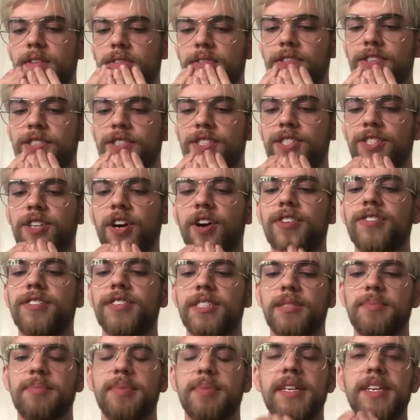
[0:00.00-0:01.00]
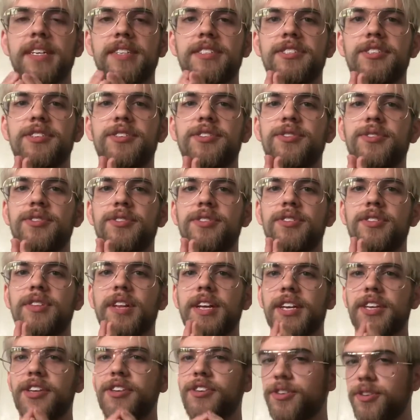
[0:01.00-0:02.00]
start to speak to
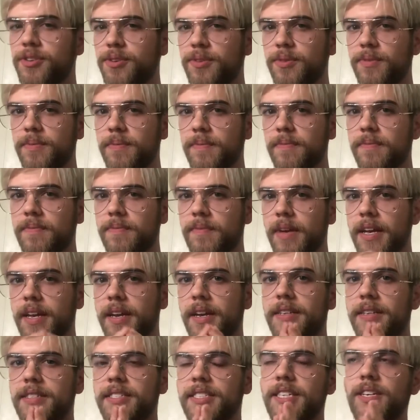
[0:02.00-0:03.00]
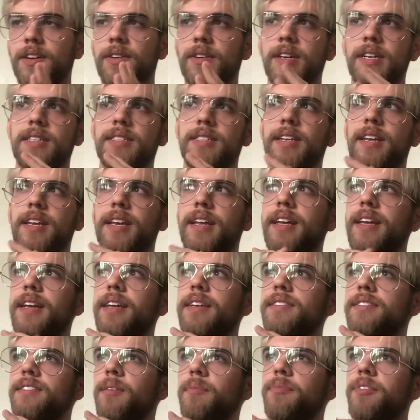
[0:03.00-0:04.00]
like you. And a synchronicity
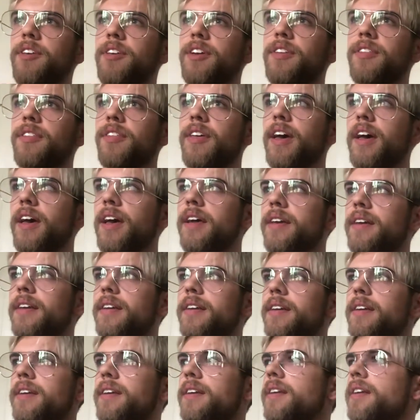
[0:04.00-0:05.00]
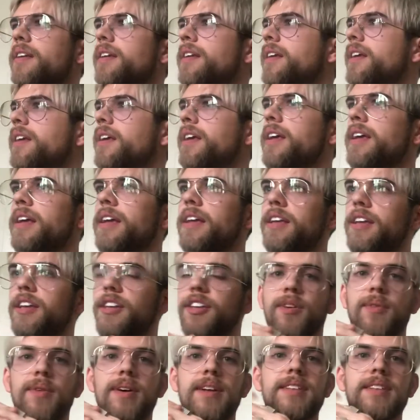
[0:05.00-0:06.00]
is something that,
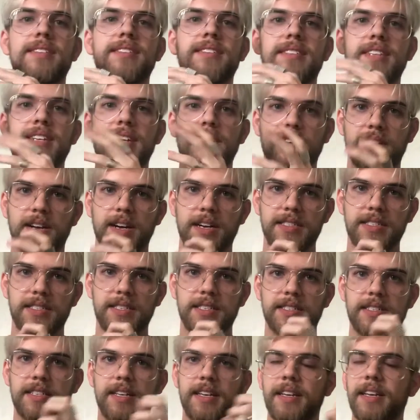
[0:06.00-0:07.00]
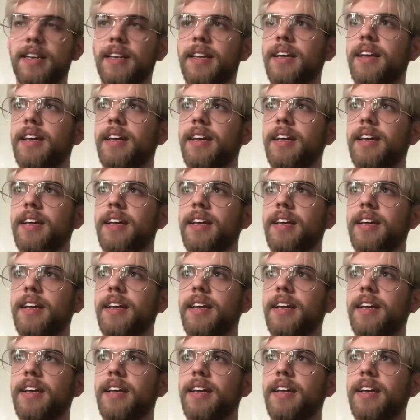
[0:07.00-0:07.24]
you know, it synchronizes it.